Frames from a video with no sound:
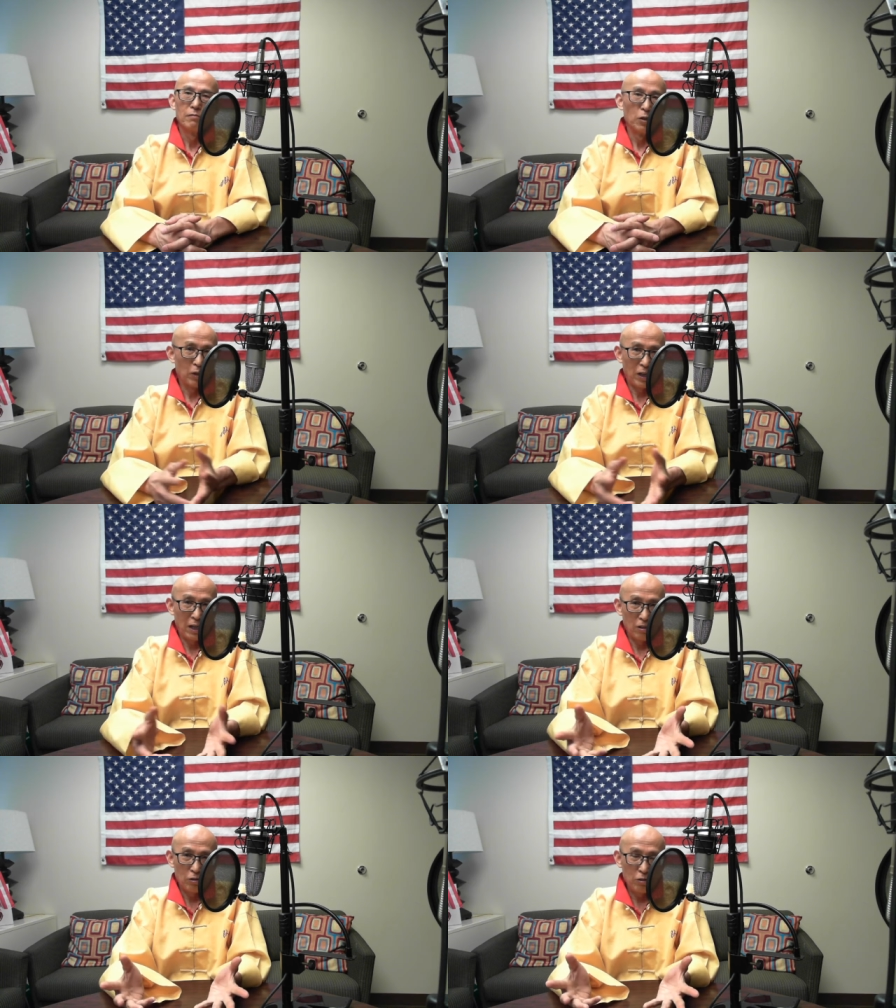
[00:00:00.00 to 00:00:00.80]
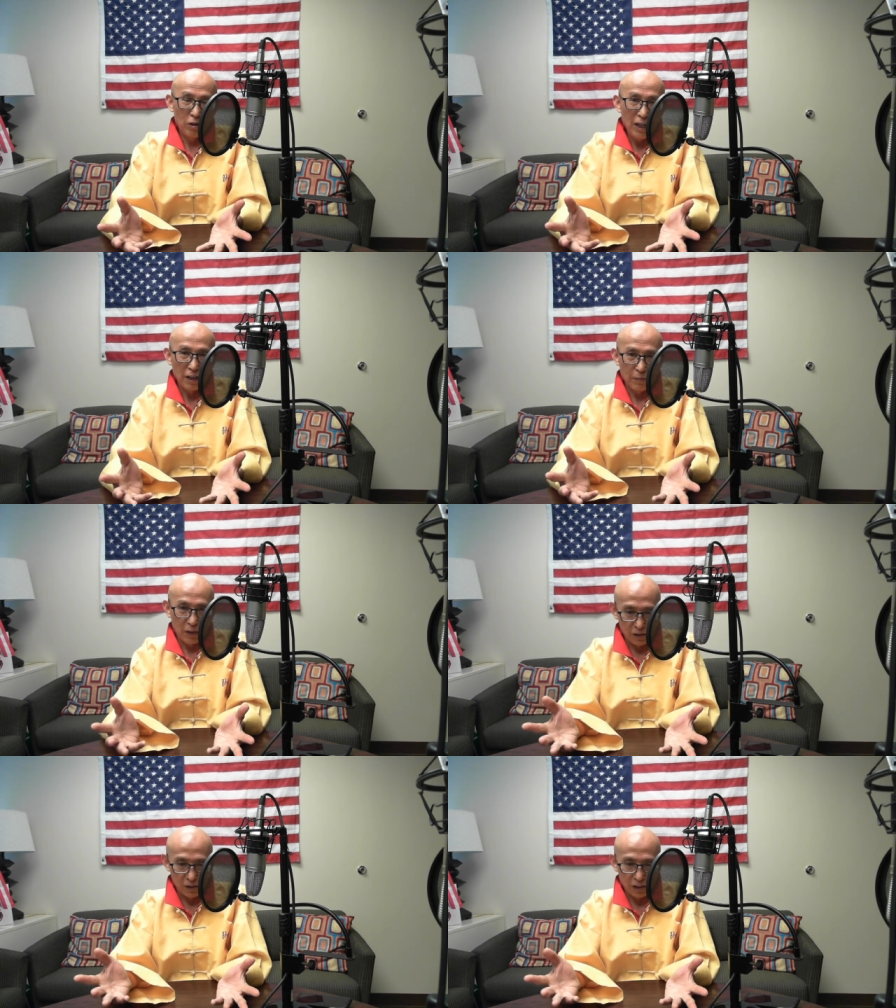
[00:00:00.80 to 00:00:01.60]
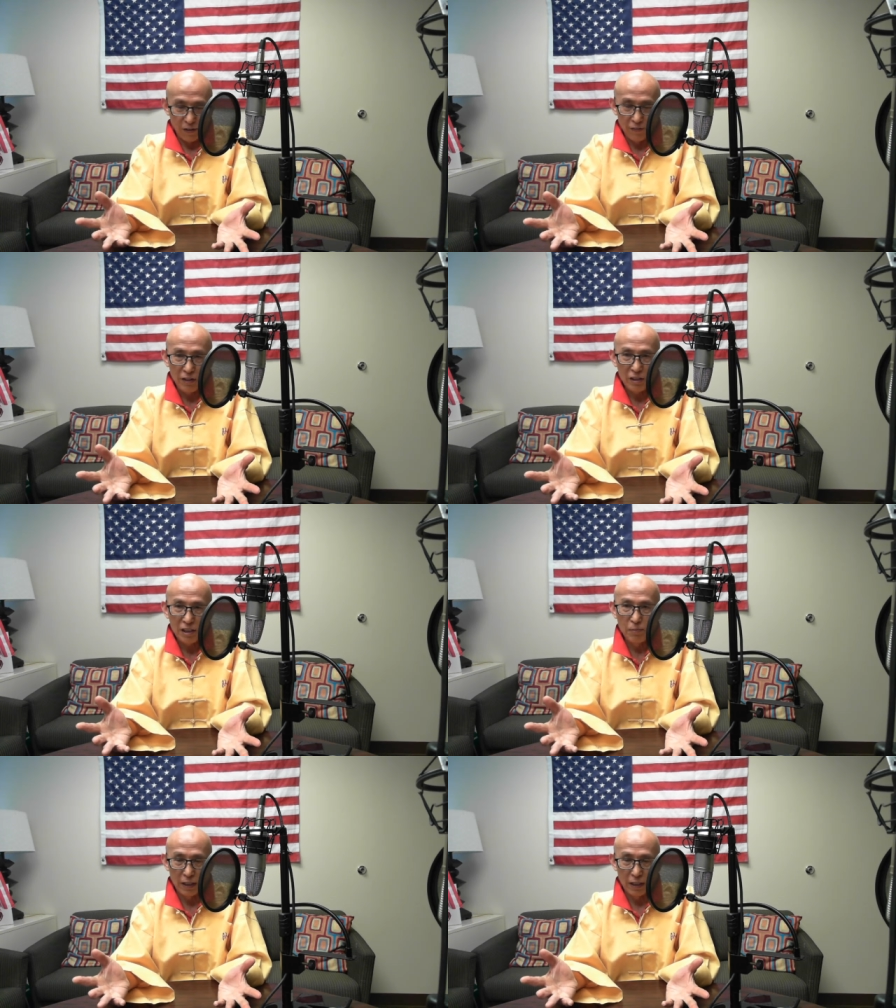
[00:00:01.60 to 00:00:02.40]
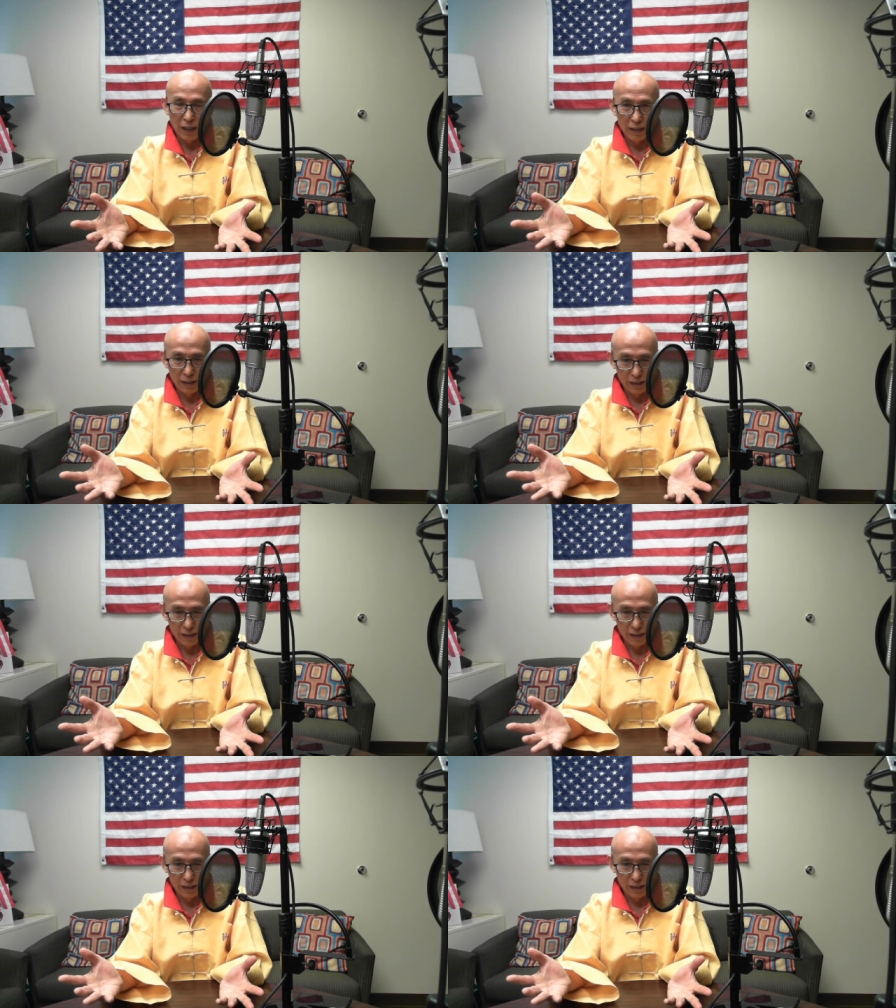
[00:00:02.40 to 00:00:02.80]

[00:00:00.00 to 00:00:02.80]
We cannot do anything because everything's spread, and